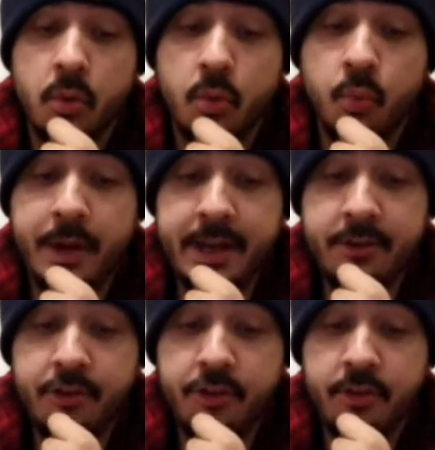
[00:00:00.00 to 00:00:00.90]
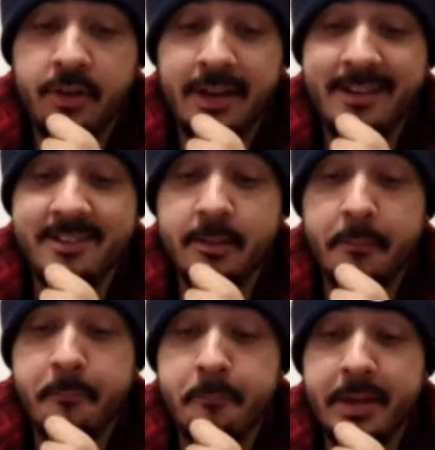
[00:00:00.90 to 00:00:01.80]
Which is
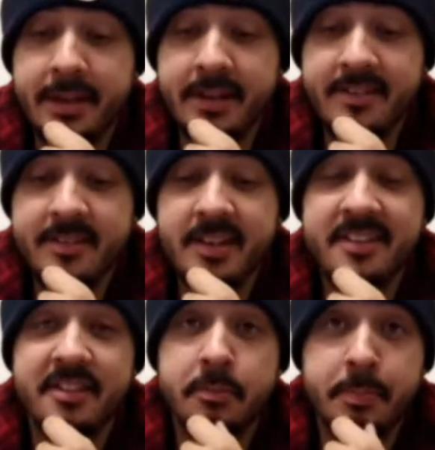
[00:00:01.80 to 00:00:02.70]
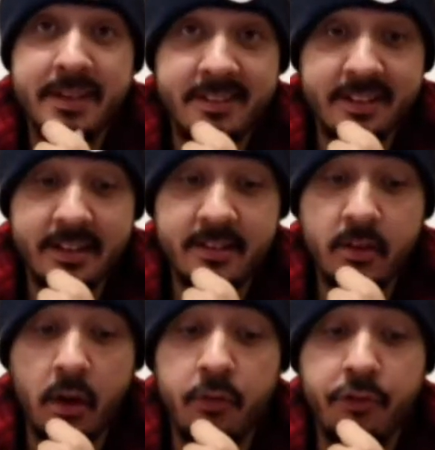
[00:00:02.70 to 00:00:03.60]
the biggest
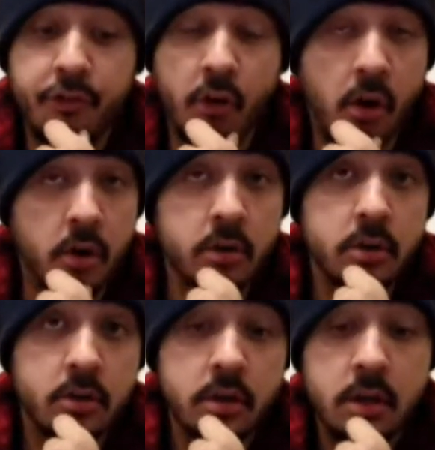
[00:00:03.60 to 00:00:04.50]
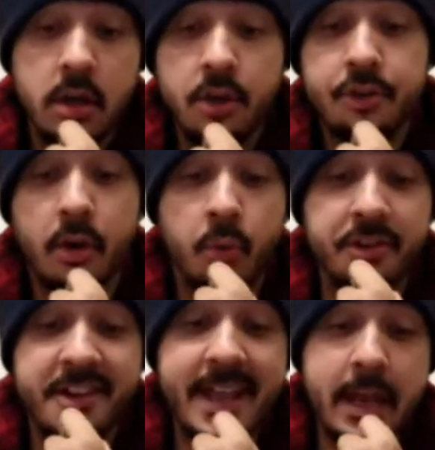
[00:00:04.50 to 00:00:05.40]
species of shark? So I
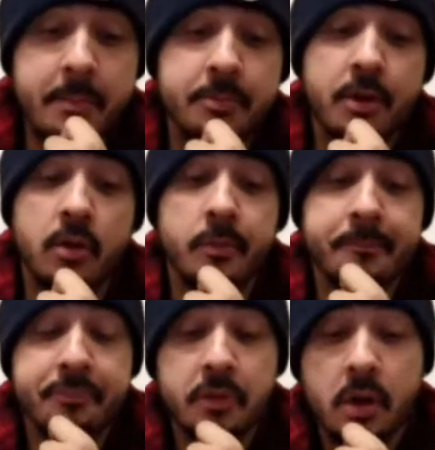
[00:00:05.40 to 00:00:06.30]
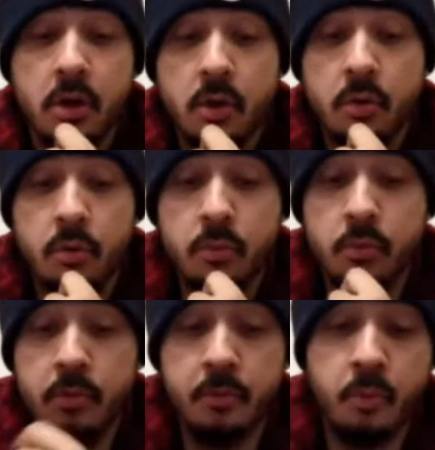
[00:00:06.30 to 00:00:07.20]
want the name. So
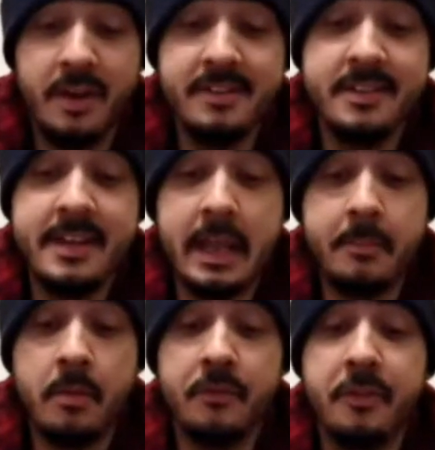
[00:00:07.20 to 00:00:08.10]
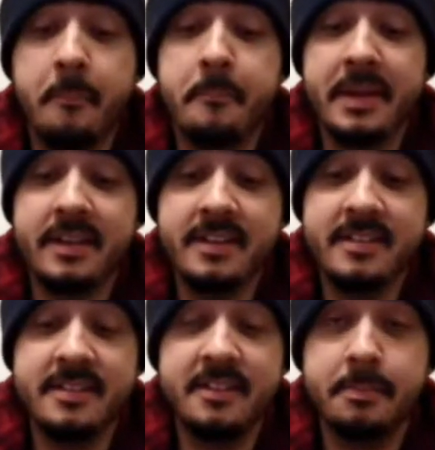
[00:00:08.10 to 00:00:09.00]
what is the name of the
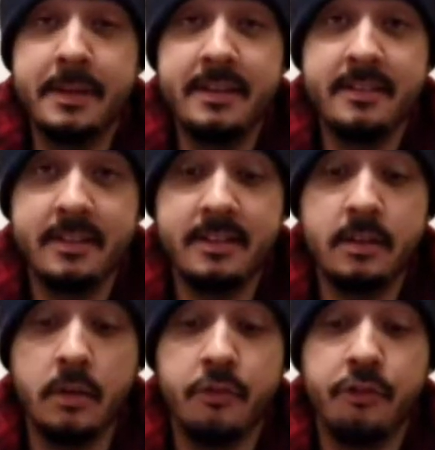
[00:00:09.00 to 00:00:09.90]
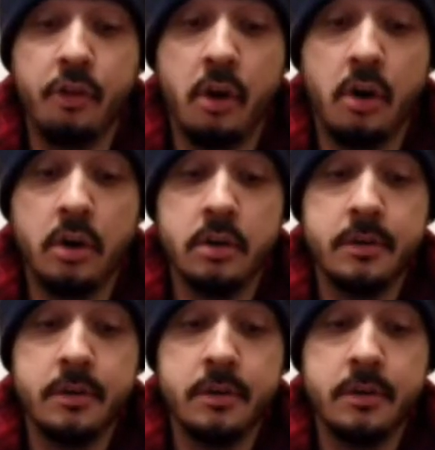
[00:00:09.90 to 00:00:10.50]
biggest species of shark?